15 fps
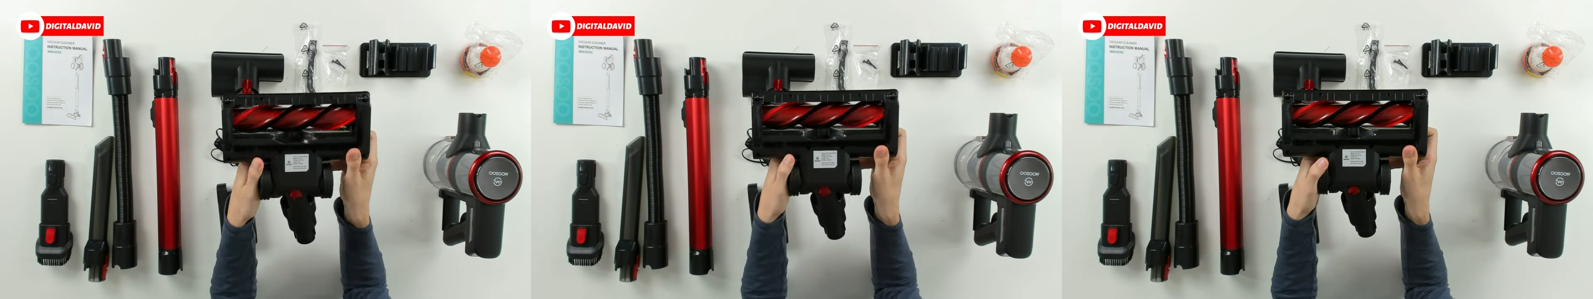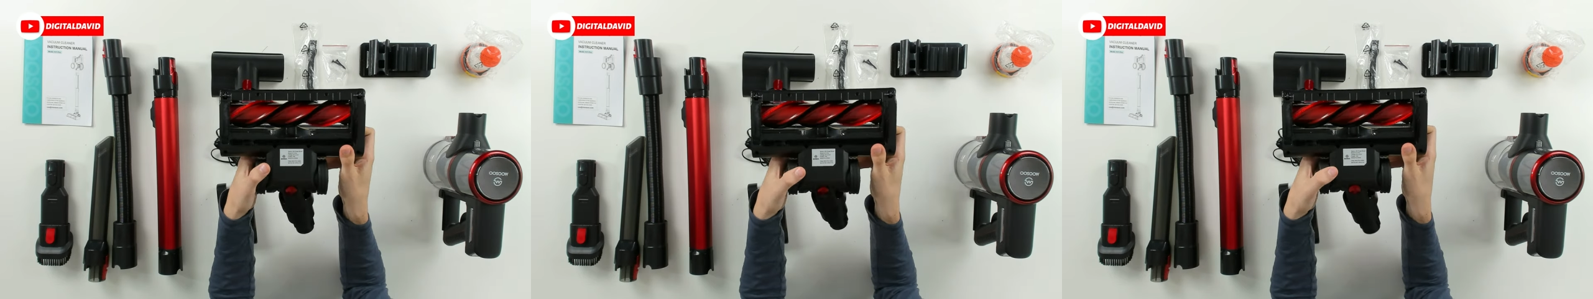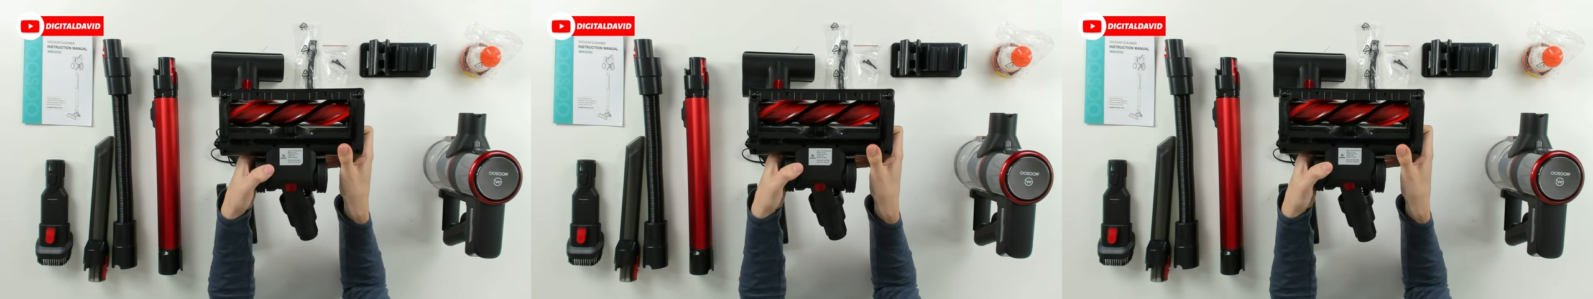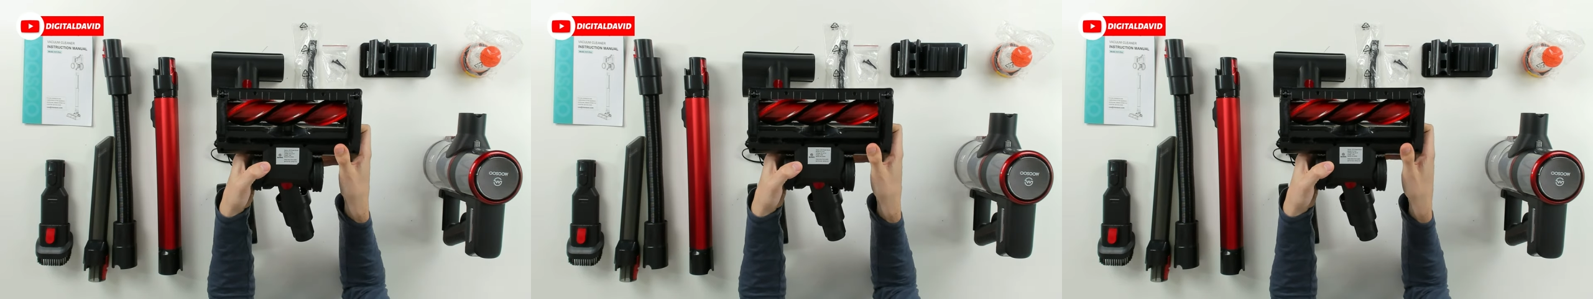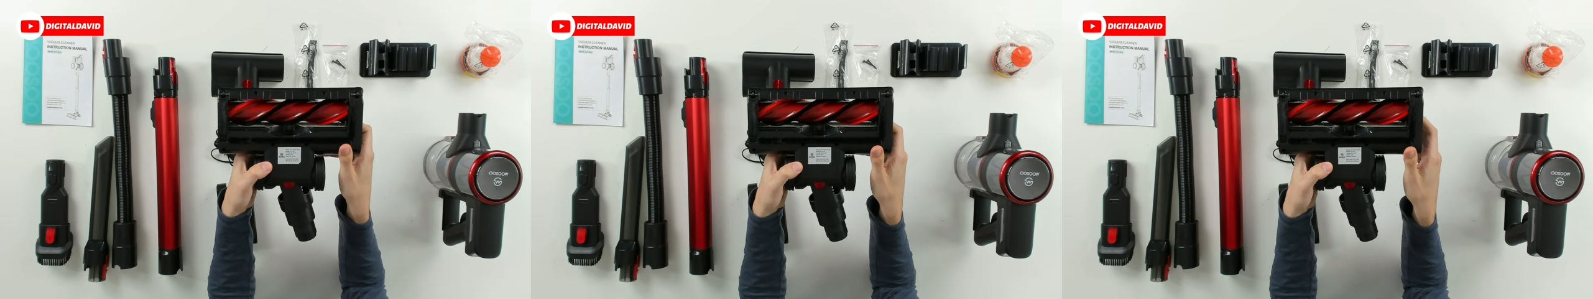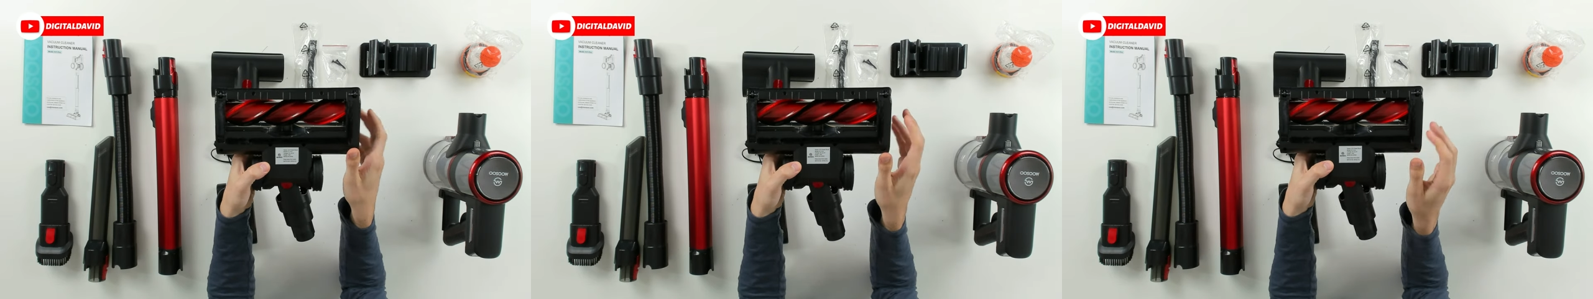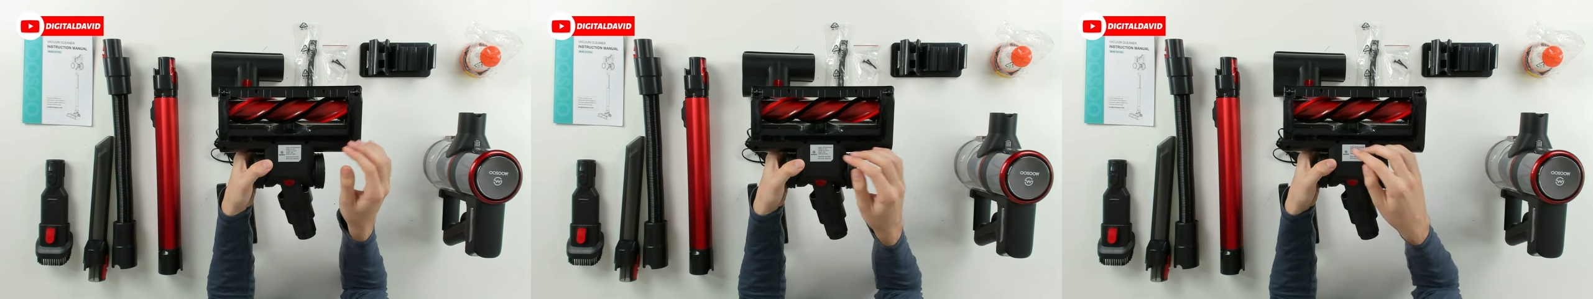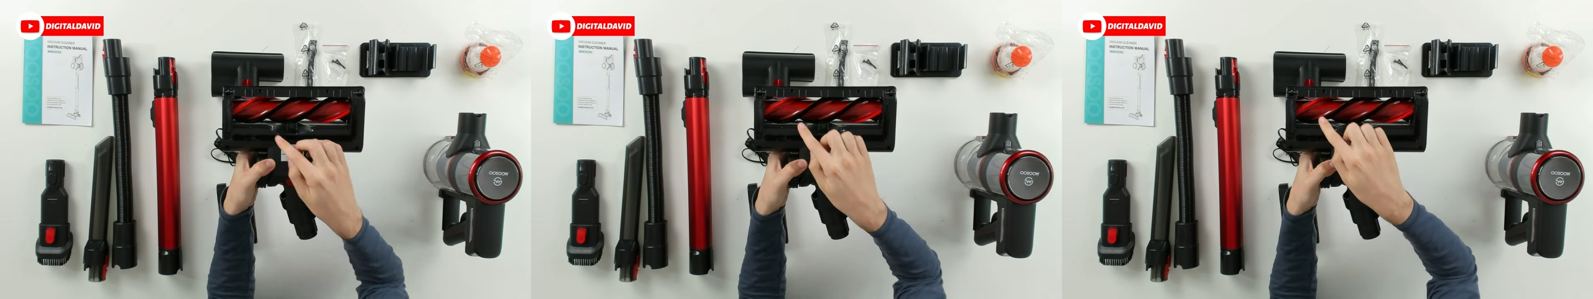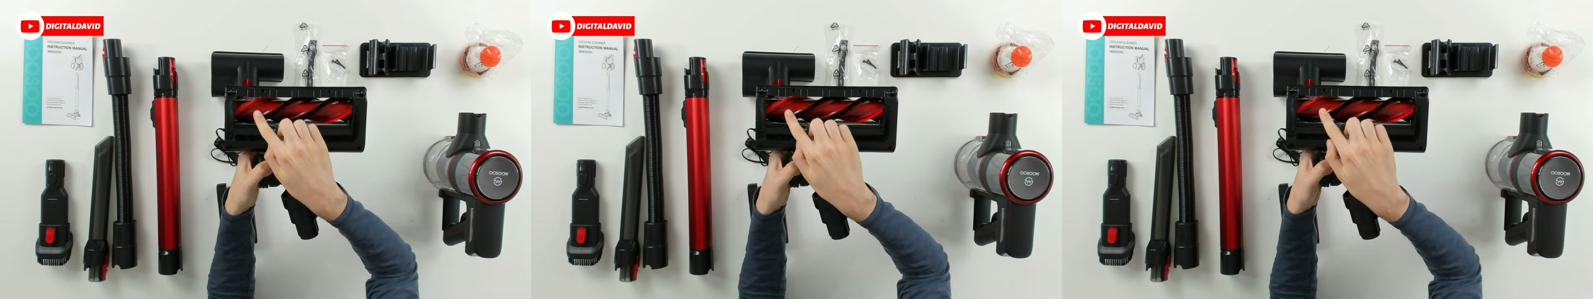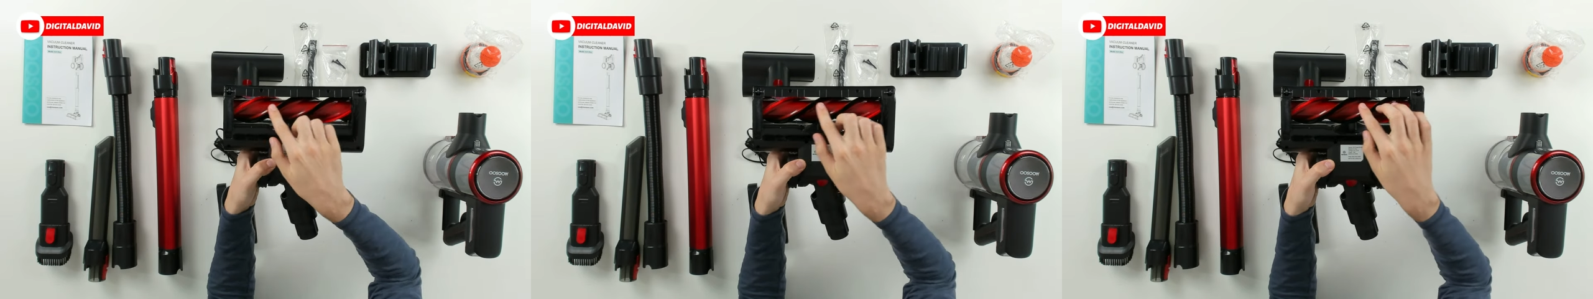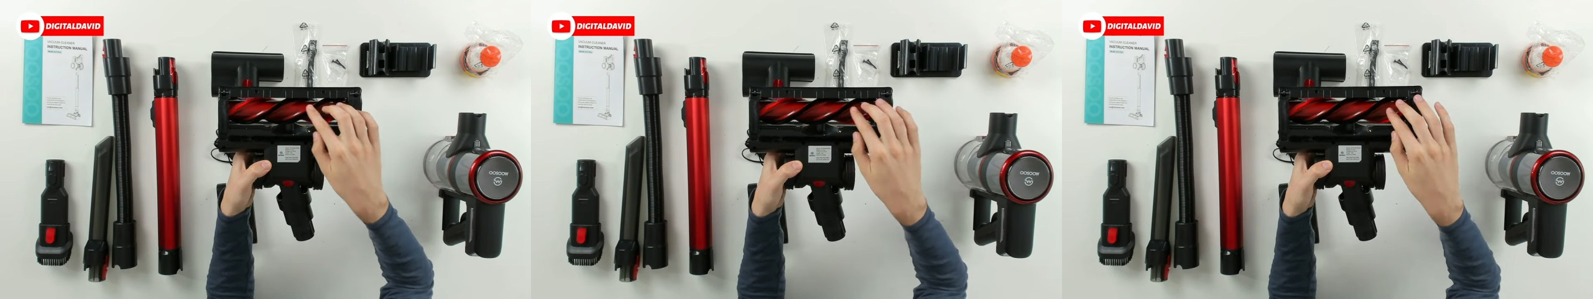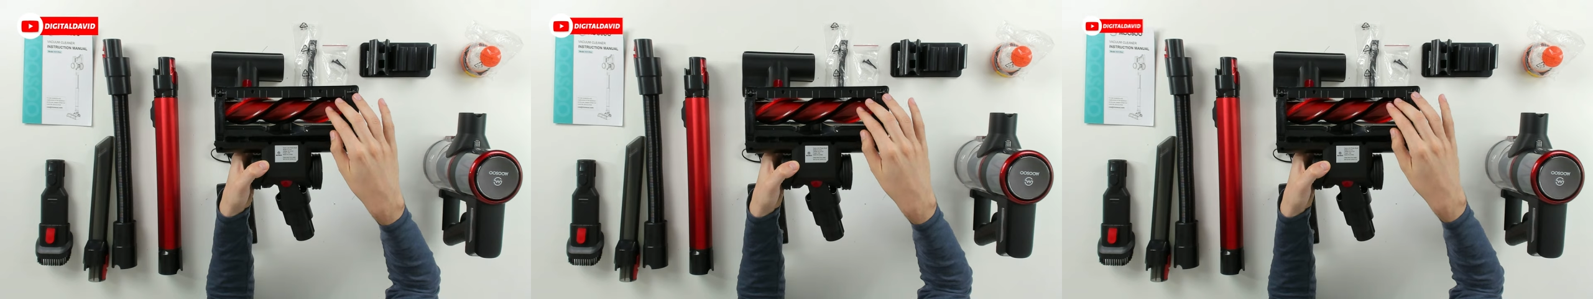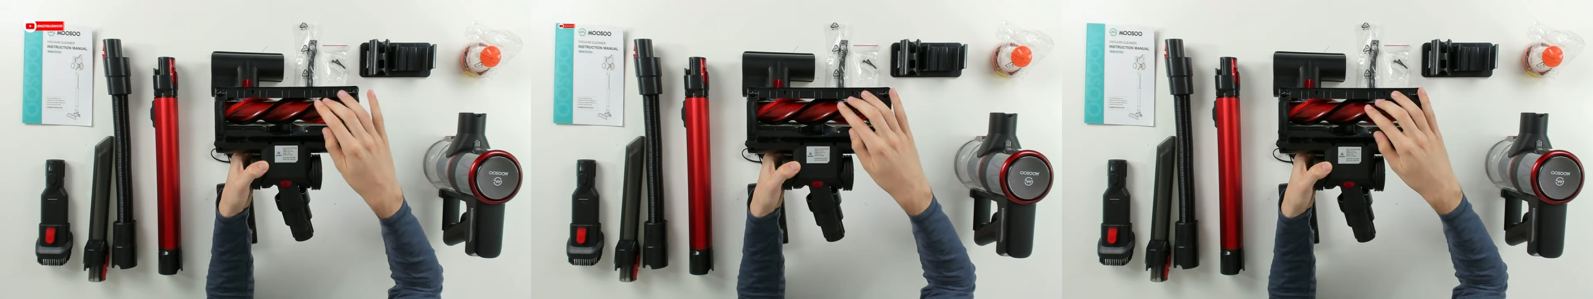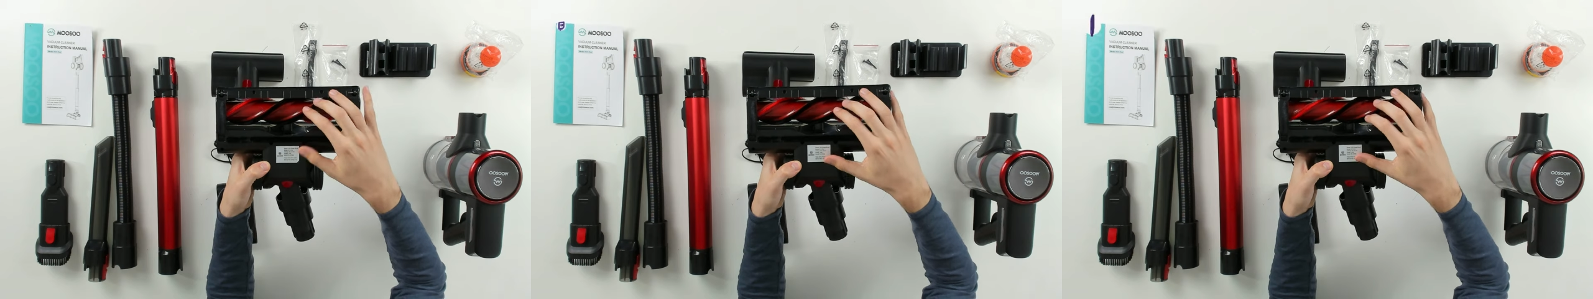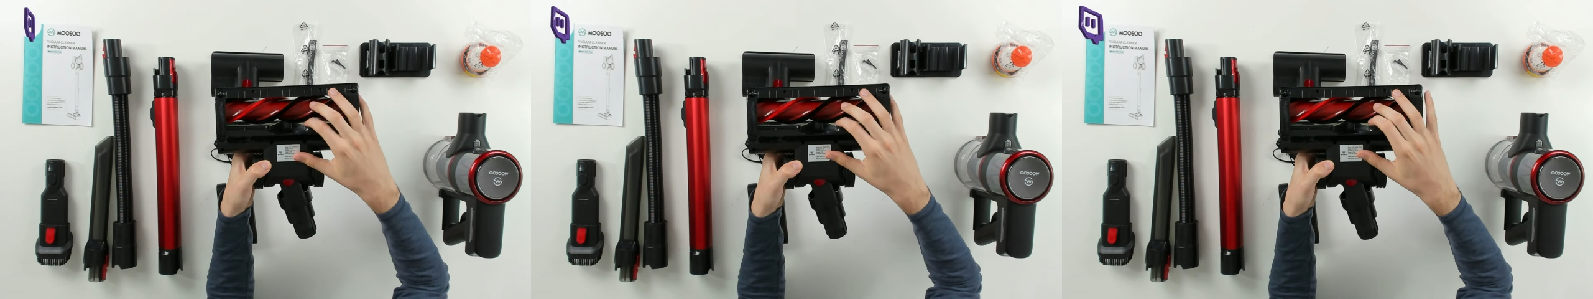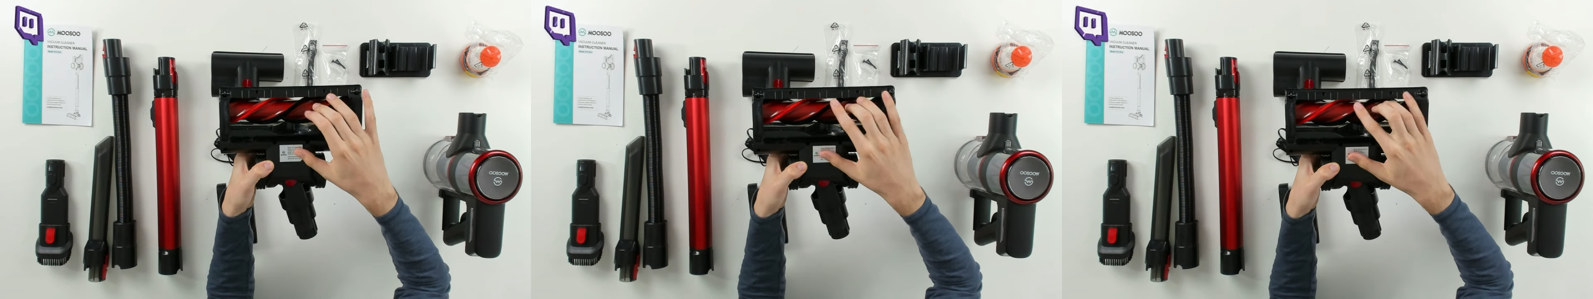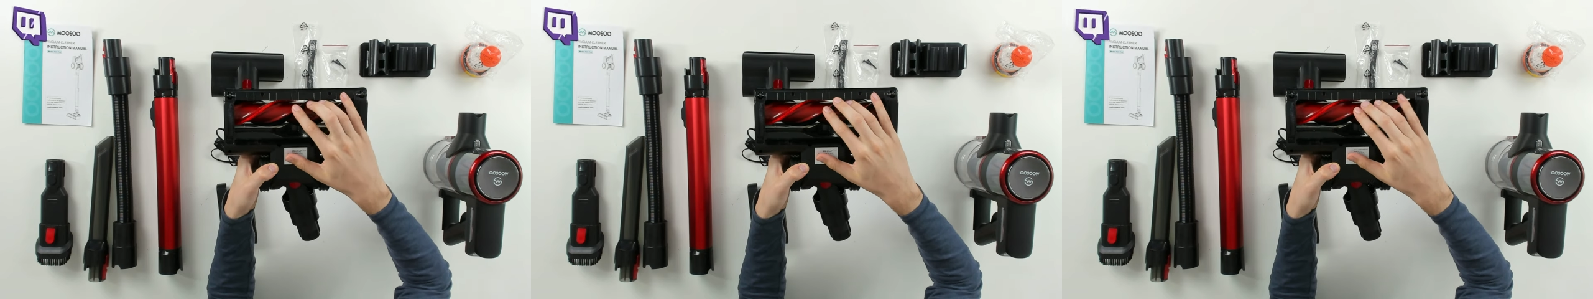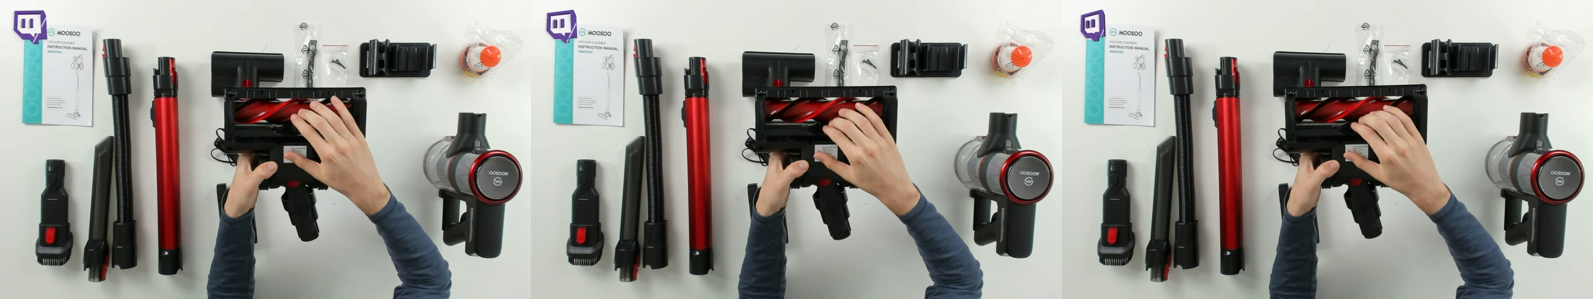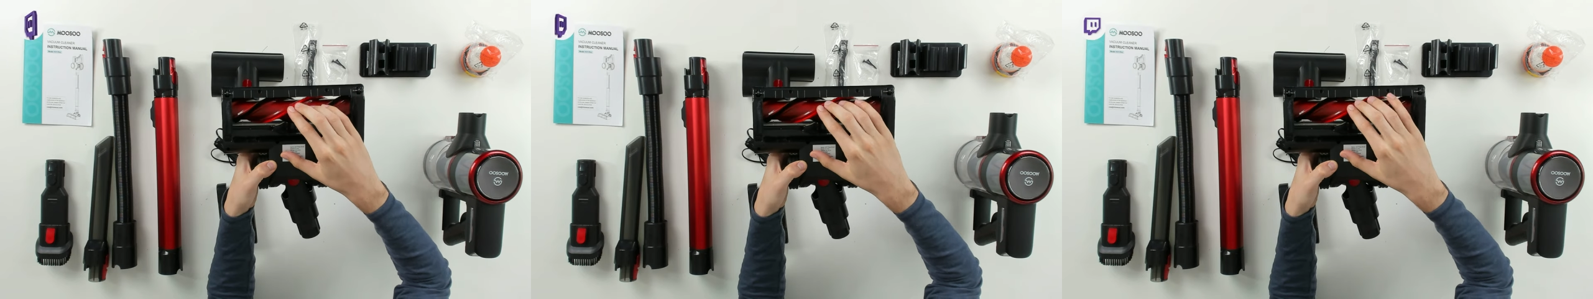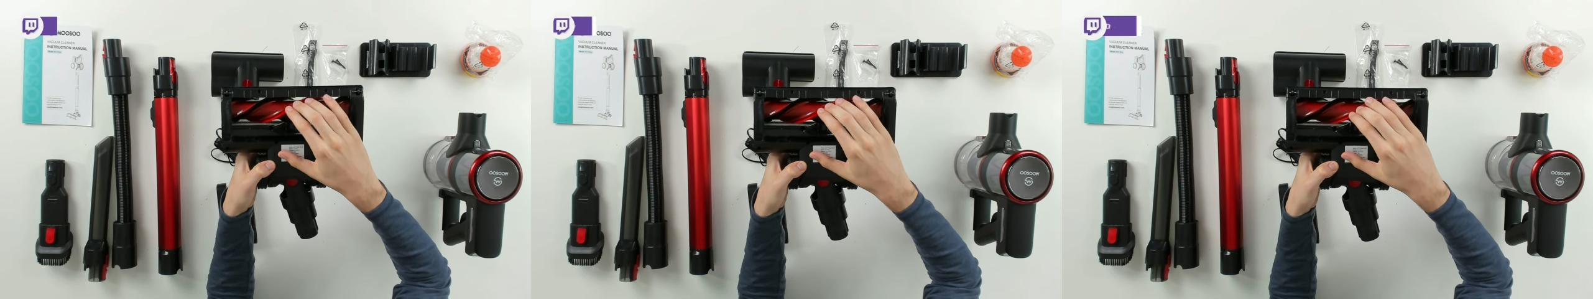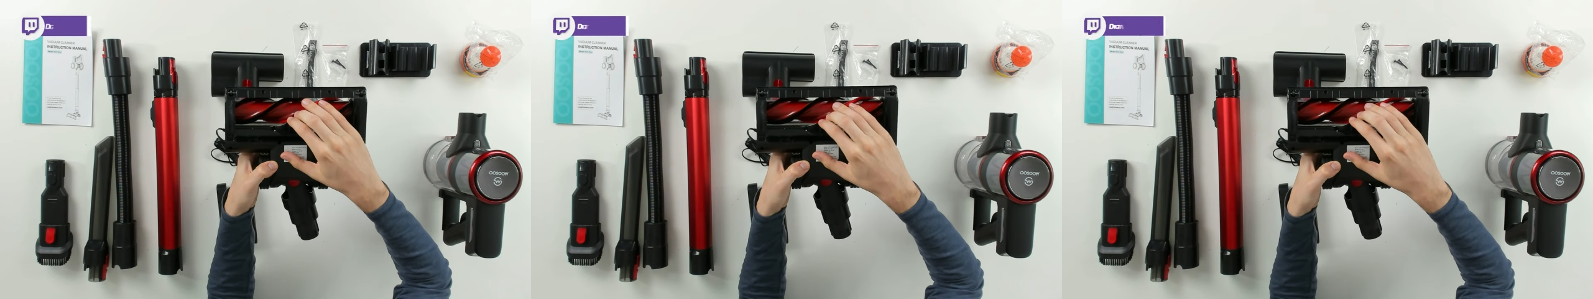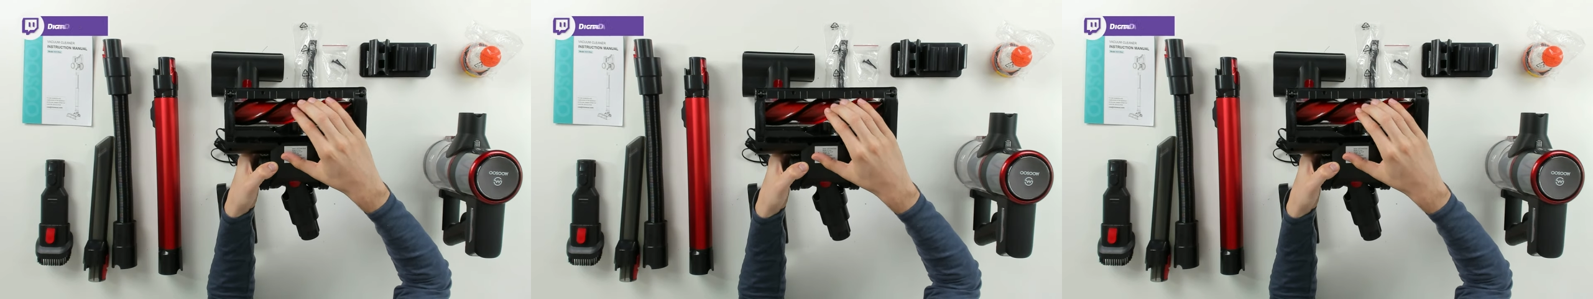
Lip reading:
Nobody's mouth can be seen.